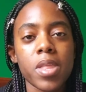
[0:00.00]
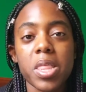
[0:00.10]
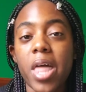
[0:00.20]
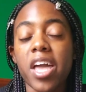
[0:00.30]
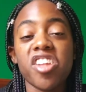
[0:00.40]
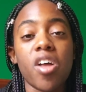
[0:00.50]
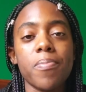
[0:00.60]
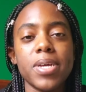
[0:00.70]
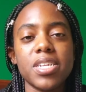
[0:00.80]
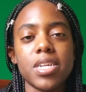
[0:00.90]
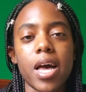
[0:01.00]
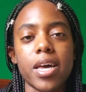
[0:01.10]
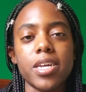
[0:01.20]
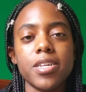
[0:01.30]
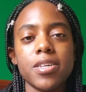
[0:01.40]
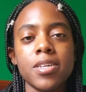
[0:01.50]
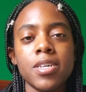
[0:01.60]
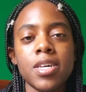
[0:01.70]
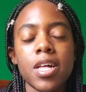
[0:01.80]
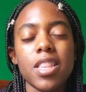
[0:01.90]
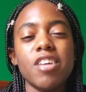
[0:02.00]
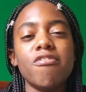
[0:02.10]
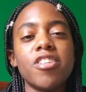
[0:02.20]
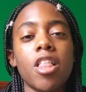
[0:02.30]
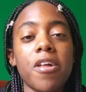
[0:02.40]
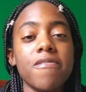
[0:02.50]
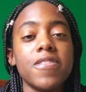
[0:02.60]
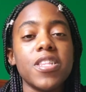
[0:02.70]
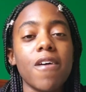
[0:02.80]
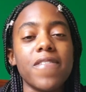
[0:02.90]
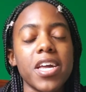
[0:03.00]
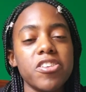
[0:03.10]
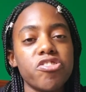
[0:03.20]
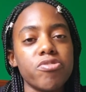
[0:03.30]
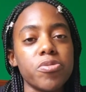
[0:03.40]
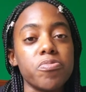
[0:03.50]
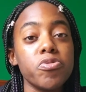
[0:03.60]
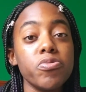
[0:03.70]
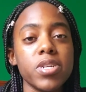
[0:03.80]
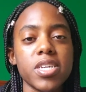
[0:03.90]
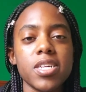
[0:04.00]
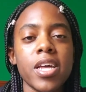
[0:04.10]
That cannot be denied. There's a lot of self-hatred rooted